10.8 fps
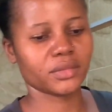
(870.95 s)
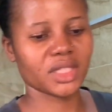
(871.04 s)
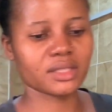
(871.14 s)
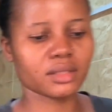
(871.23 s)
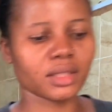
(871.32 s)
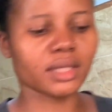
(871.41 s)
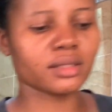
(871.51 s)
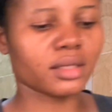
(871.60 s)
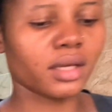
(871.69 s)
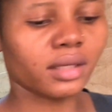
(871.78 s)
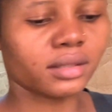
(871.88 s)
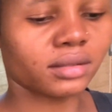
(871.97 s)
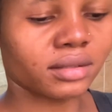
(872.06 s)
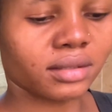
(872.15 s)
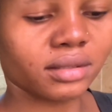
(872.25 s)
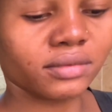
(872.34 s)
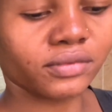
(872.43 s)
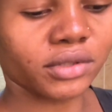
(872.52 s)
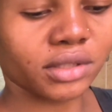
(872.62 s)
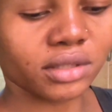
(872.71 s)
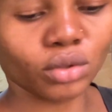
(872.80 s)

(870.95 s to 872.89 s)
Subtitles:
I think that's it for this